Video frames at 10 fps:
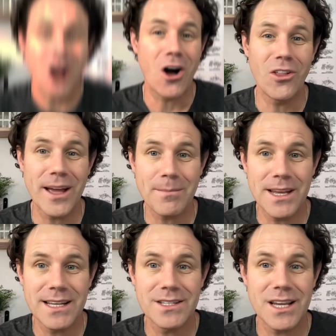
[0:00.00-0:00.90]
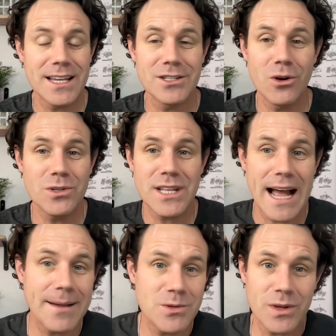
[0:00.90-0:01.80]
all that means is those
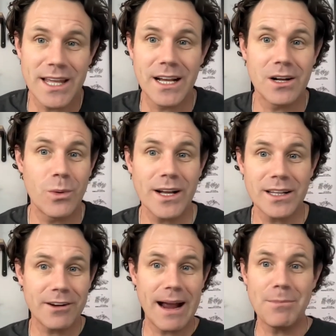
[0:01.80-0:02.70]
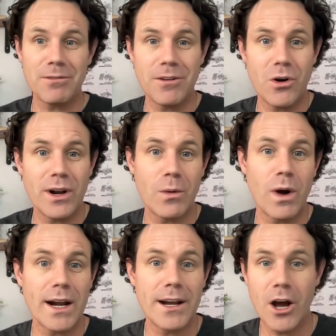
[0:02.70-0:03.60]
times when they quickly grab their phone and
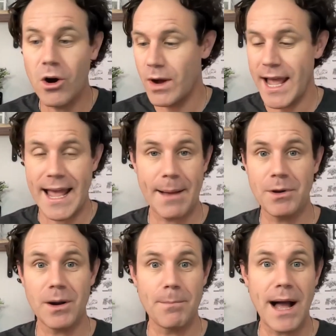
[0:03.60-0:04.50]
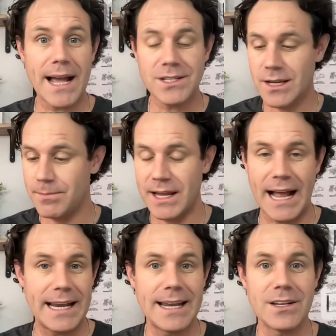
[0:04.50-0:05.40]
want to know, hey, I'm going to buy something,
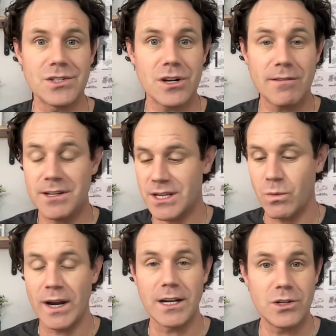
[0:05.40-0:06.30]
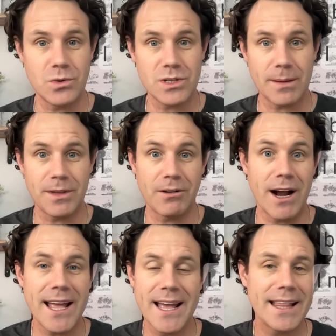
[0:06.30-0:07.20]
I need a service, I want to do something,
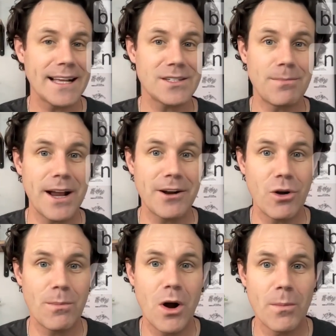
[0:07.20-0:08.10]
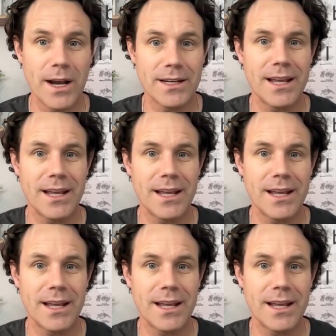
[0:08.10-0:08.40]
right? That's a micro moment.